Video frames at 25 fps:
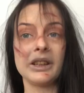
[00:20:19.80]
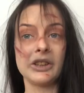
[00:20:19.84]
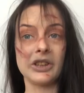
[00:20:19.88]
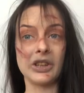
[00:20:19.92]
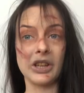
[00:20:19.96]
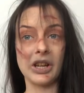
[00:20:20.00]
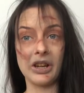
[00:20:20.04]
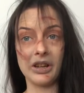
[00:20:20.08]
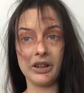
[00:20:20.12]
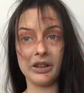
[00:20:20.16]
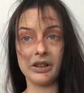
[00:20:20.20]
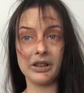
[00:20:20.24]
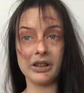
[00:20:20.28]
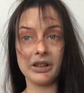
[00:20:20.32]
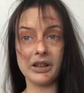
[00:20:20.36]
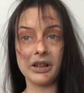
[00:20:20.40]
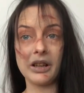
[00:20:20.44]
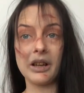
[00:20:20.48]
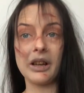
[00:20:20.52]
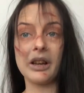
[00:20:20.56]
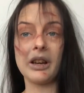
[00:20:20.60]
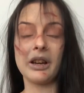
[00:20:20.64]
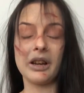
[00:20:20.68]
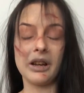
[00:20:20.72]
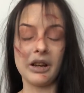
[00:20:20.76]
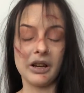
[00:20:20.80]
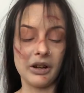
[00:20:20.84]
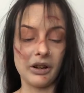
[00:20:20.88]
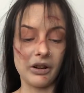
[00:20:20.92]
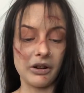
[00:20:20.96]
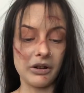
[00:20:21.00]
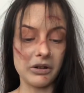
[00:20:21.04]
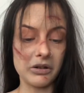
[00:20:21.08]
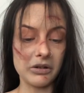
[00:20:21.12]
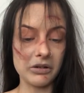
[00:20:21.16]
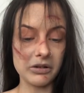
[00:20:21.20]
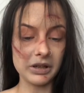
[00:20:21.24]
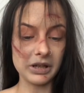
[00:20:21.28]
So,
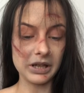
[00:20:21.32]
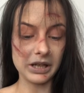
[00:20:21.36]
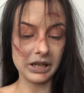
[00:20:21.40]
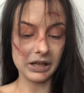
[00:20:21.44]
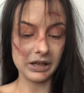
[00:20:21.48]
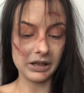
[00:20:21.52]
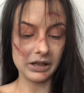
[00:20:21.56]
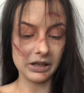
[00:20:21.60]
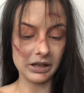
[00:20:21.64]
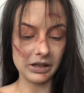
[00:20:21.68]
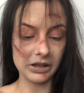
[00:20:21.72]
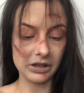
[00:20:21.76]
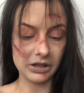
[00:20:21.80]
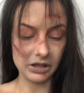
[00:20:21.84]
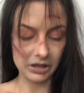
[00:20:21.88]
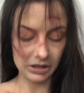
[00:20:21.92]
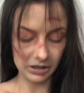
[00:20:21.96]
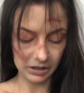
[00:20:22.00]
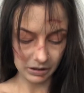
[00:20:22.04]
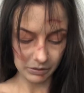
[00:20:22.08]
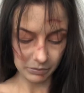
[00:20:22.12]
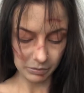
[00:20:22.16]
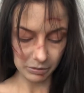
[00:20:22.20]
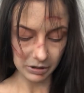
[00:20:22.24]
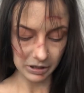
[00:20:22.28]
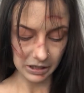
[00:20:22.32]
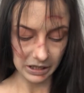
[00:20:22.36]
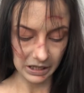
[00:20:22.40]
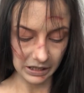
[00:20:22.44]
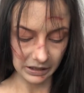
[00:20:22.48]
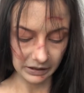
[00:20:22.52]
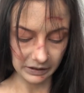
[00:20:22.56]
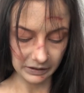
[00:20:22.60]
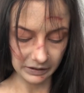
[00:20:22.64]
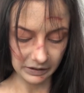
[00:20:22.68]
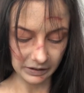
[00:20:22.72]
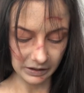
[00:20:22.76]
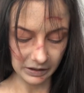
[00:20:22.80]
according to the
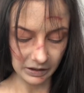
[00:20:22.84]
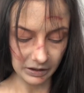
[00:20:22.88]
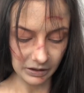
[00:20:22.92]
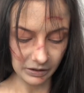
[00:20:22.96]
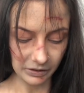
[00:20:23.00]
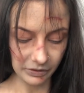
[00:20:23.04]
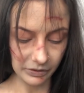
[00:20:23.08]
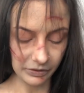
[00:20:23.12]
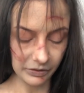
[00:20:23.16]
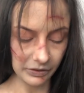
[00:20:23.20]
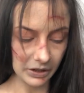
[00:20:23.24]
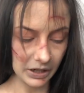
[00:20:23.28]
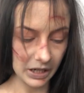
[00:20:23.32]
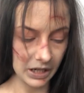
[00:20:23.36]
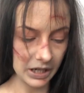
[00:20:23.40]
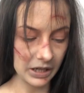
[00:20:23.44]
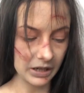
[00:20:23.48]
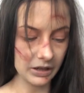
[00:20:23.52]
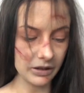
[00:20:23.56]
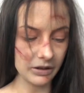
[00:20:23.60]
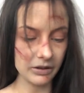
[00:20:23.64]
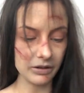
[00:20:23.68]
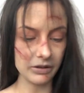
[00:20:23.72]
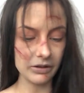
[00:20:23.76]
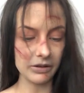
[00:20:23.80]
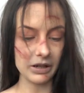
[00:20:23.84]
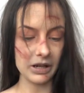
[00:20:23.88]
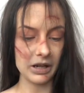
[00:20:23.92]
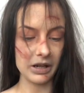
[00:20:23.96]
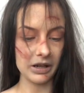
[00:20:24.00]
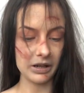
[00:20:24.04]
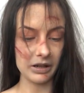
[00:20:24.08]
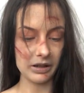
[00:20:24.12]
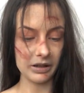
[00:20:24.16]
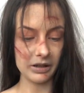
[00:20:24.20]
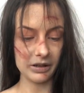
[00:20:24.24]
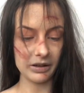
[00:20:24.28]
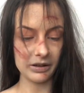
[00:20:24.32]
priest, the final
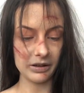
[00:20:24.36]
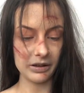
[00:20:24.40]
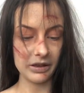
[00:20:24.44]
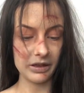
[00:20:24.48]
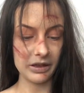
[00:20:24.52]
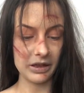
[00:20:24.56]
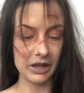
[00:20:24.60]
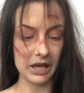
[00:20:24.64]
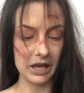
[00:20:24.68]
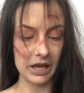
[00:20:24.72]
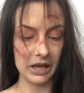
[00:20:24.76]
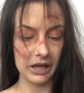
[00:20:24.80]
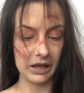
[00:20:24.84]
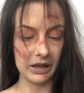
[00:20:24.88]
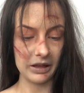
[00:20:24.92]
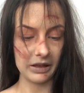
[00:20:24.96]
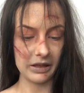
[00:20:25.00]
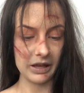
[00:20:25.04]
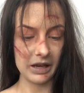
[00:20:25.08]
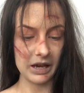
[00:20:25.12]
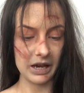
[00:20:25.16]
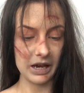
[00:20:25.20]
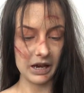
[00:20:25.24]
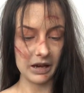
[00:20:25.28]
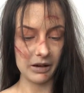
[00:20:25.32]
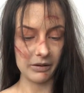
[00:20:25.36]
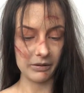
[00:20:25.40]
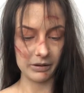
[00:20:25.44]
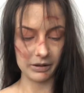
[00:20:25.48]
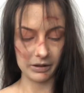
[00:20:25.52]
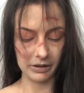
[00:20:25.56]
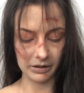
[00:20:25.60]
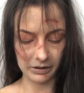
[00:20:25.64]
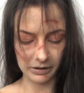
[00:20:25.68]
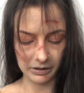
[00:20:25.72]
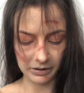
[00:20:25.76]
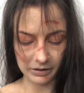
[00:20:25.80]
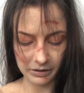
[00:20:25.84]
thing that
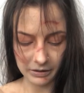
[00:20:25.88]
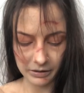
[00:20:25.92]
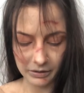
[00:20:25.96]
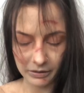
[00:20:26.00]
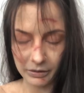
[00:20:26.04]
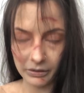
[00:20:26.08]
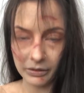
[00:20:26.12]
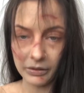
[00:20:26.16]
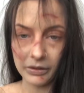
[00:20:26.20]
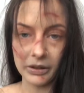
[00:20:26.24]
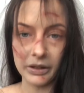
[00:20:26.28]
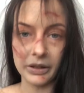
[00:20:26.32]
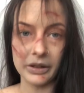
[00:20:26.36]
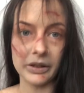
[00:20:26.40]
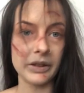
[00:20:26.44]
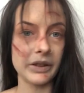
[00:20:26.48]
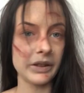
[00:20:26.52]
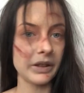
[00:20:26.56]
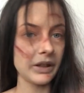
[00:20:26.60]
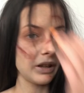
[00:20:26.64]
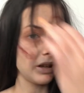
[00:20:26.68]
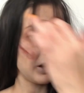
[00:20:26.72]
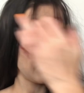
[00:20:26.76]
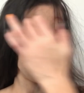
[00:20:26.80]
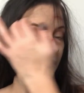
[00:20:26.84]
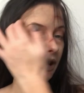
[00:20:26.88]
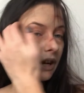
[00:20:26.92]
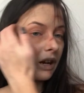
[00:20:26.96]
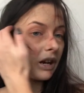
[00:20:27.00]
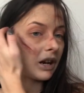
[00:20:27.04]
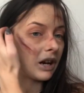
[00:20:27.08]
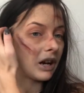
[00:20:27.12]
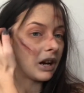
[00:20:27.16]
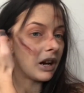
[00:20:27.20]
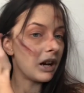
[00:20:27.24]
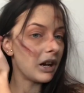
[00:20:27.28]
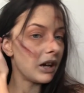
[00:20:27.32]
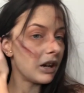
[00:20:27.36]
happened was
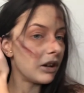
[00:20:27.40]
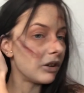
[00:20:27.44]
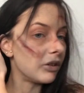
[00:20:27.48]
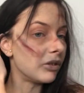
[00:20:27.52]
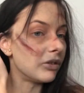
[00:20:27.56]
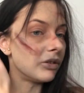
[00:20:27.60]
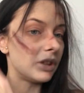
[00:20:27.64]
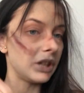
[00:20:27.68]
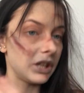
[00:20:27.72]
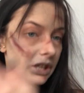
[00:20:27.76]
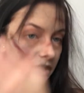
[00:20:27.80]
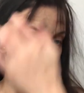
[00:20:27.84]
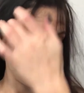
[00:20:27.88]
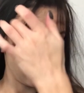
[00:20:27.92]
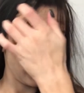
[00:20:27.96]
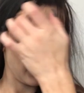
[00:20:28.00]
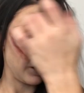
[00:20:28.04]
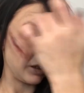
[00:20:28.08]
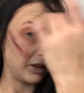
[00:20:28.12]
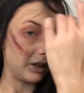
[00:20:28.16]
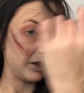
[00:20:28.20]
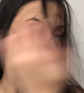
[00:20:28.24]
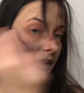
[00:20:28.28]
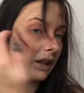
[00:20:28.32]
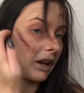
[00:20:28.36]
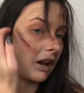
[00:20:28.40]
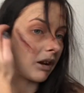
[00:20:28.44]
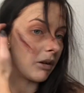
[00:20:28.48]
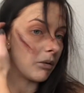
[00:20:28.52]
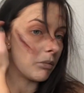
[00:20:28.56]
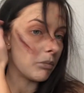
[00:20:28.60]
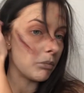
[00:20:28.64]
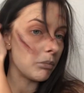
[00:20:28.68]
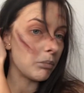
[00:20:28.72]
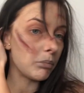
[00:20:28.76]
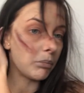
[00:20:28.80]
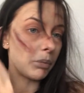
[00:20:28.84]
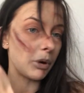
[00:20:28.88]
Richard
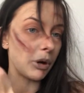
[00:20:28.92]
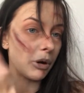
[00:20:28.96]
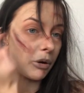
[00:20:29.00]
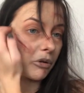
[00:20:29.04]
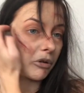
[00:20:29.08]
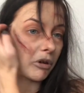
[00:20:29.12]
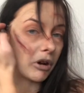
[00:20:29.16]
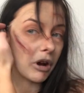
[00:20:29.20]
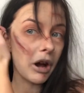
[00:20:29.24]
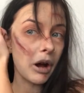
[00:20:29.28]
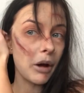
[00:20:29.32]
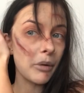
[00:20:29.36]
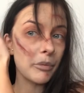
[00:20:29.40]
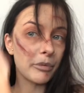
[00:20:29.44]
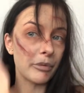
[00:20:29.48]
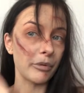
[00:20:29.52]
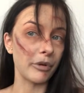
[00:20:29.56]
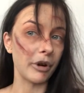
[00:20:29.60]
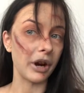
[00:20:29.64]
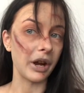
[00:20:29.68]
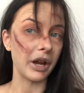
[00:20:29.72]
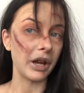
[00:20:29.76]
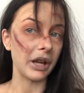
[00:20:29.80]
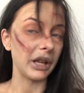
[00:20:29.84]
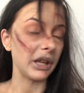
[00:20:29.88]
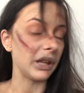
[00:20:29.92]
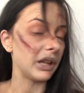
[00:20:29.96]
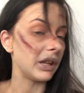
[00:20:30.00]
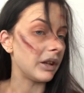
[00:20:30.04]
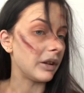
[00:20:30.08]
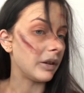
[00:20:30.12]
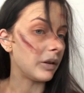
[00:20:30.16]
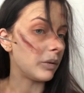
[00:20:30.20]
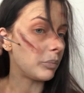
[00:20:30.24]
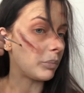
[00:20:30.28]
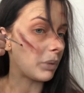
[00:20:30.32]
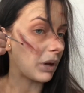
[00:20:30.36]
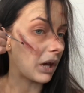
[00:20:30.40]
sat bolt upright in
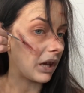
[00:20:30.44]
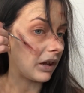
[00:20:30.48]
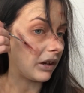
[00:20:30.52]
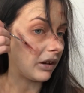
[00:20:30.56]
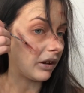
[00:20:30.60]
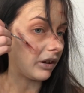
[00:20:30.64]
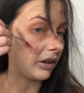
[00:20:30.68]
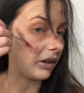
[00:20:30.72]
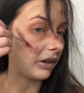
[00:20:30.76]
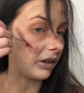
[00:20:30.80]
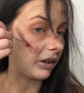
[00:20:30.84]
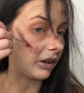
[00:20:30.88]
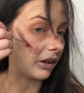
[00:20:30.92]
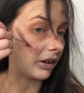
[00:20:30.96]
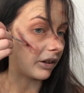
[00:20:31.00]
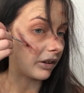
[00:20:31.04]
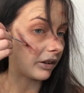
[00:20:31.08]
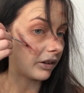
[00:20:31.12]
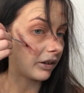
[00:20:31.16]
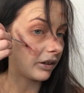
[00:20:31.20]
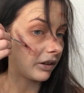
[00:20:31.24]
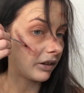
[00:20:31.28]
his bed, yeah?